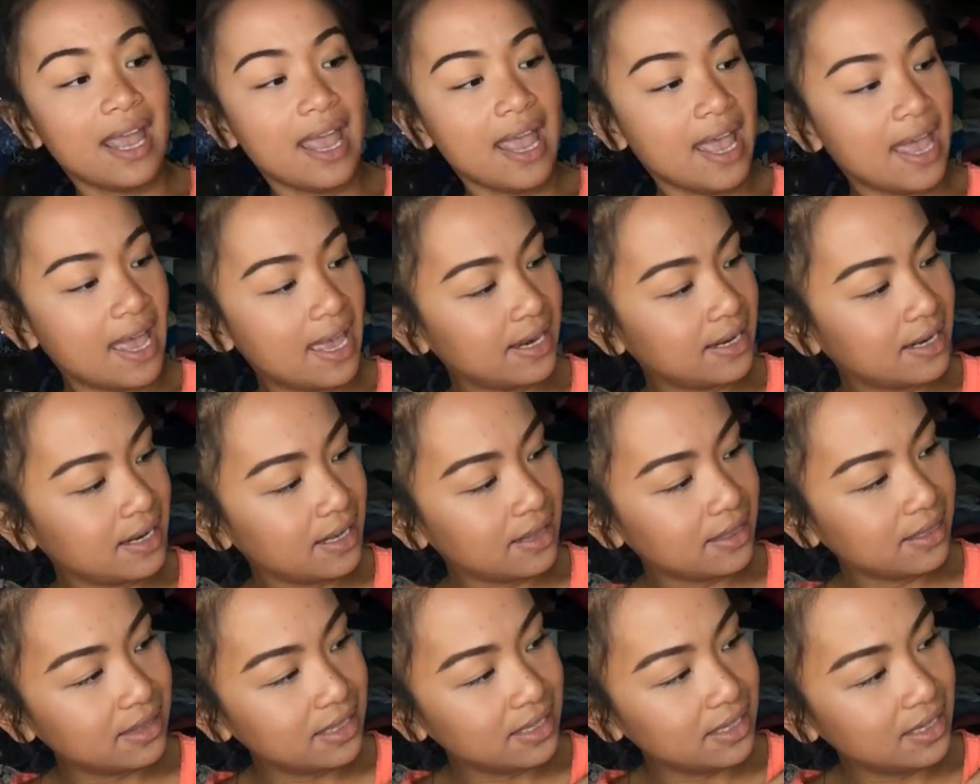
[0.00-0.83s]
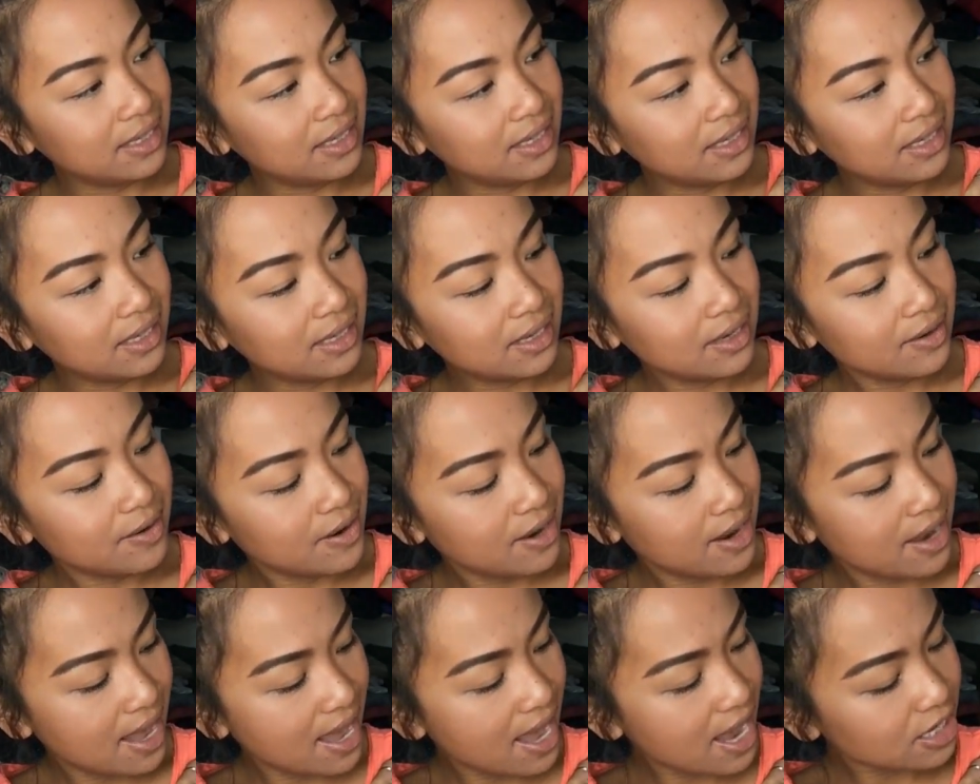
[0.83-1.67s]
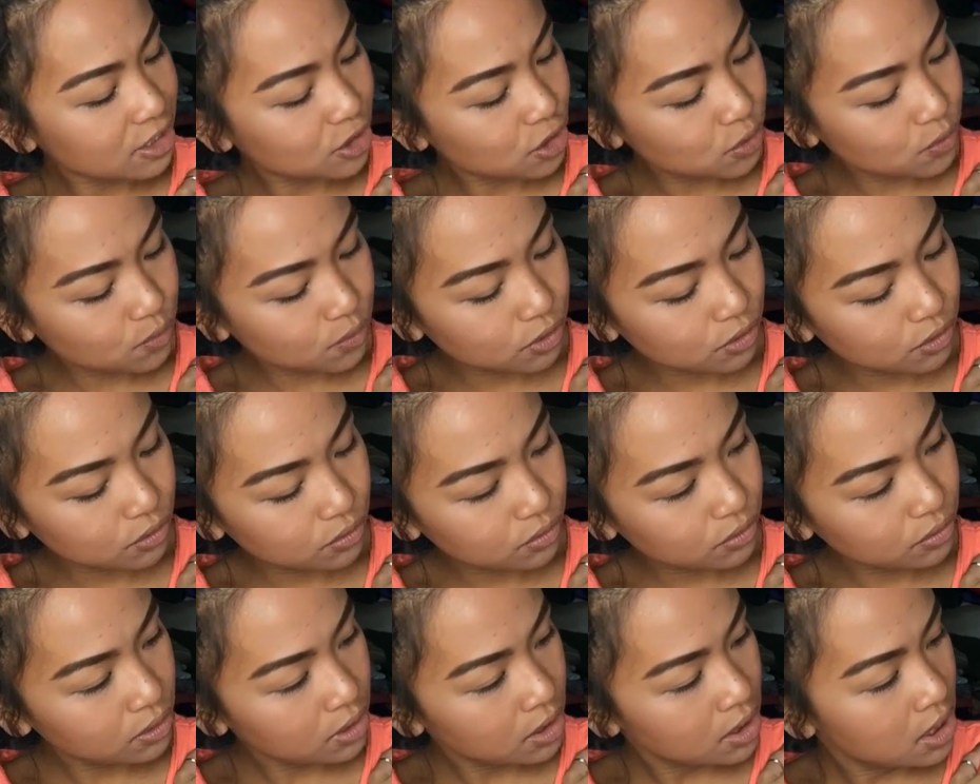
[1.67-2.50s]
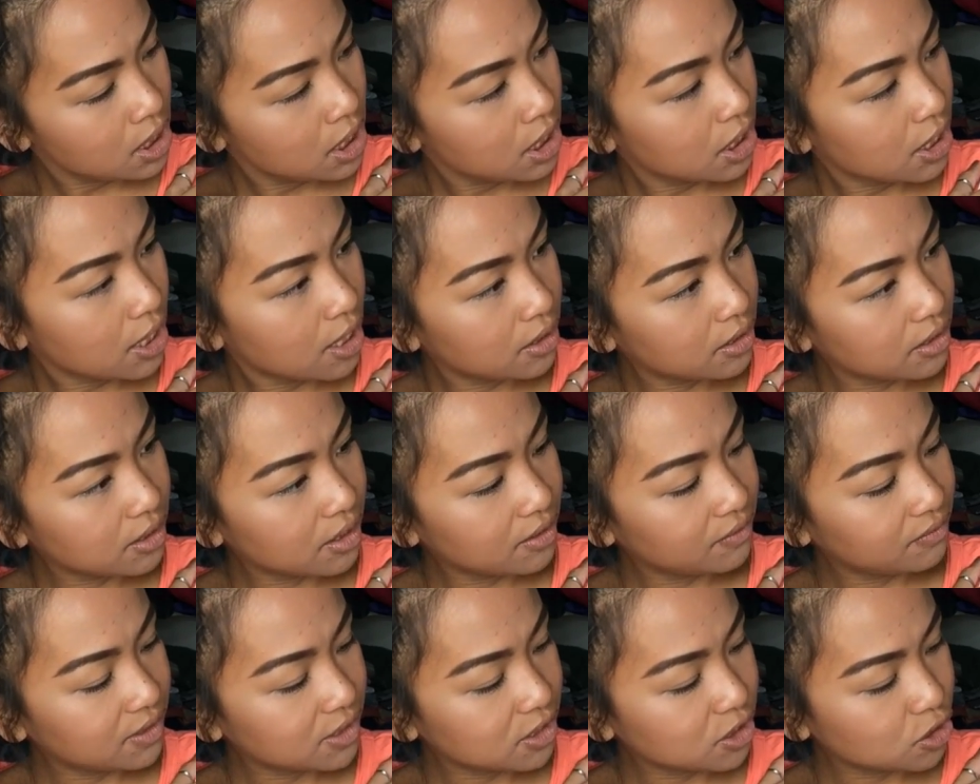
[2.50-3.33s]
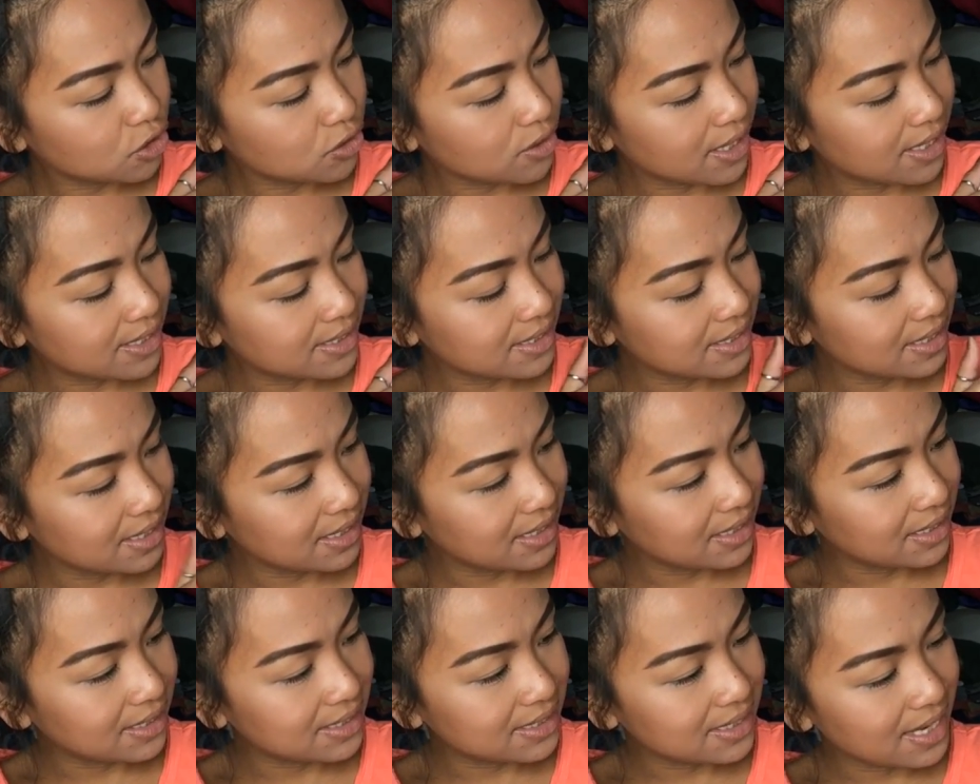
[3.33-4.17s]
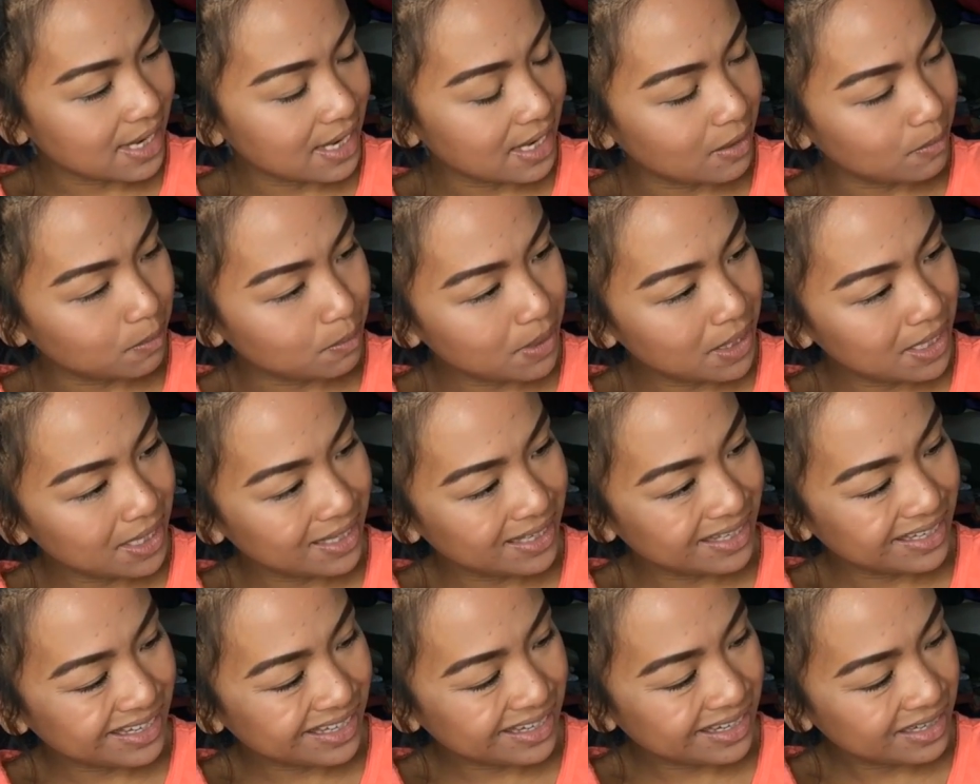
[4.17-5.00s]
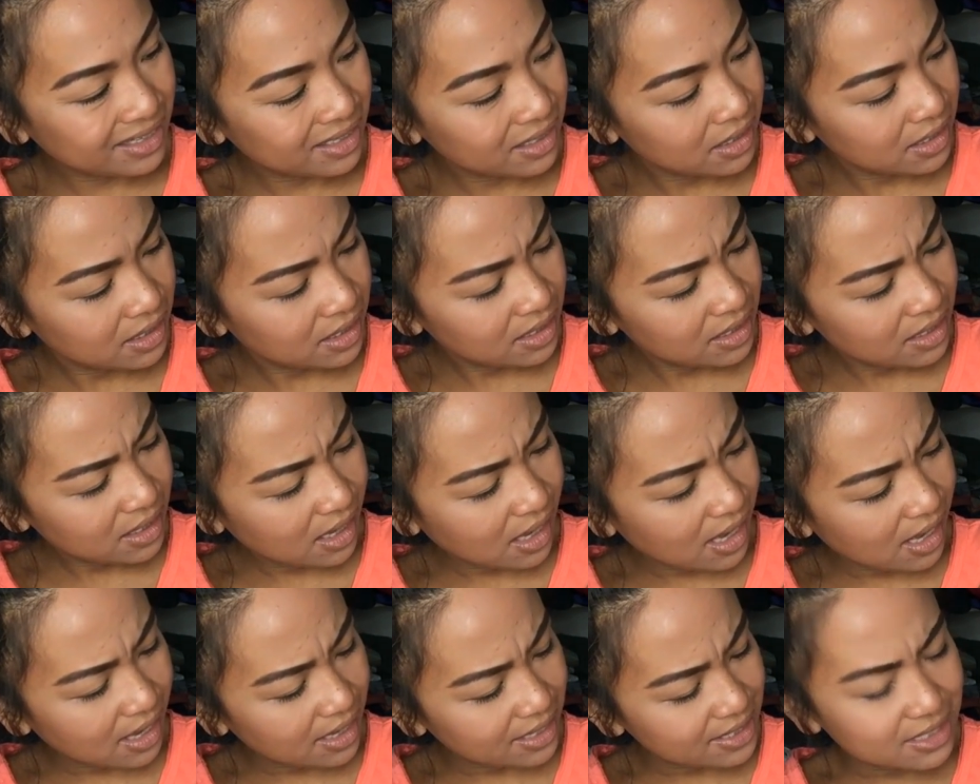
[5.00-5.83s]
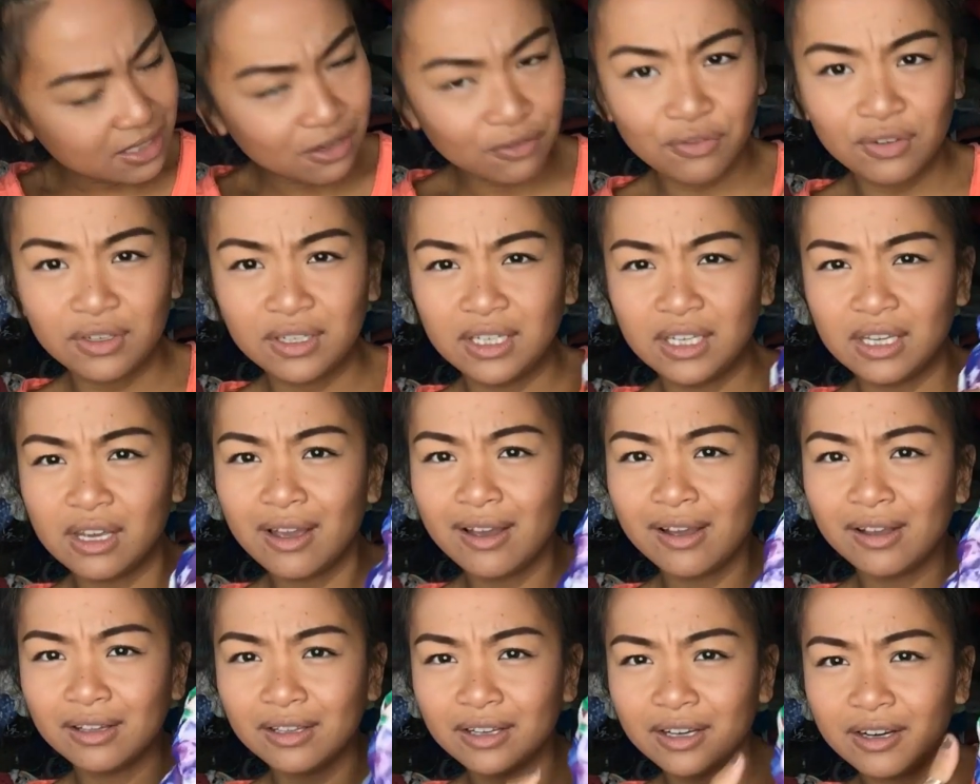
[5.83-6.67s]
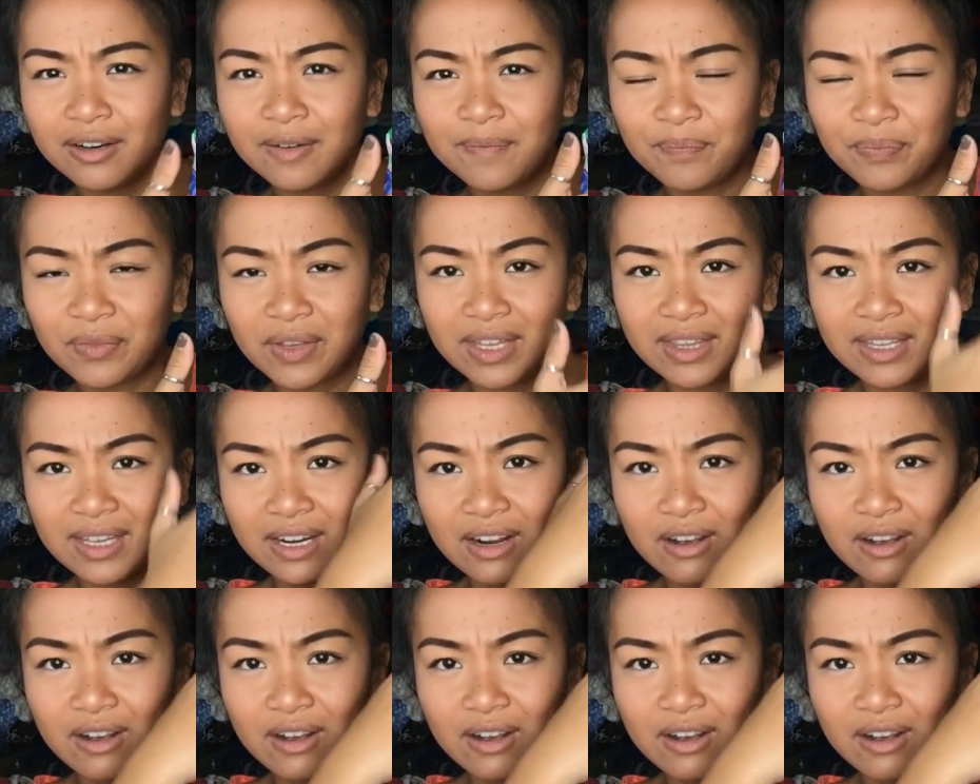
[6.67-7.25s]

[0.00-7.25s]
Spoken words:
And the actual color of this dress is a pink Tiffany color, and